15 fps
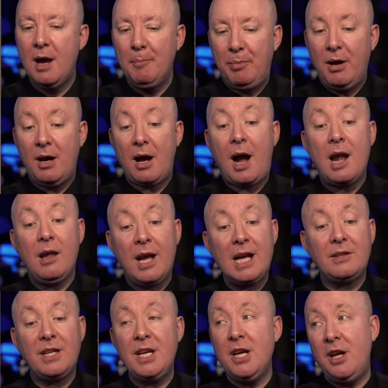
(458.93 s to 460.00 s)
But I
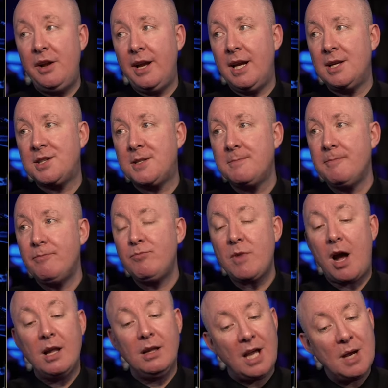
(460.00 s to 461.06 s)
like the earnings.
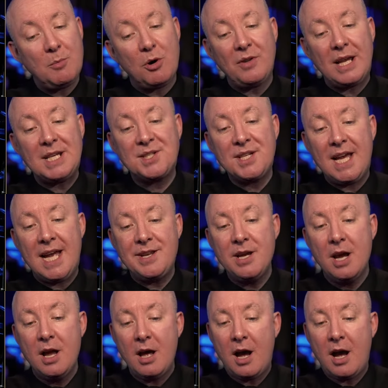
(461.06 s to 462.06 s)
I like what they said.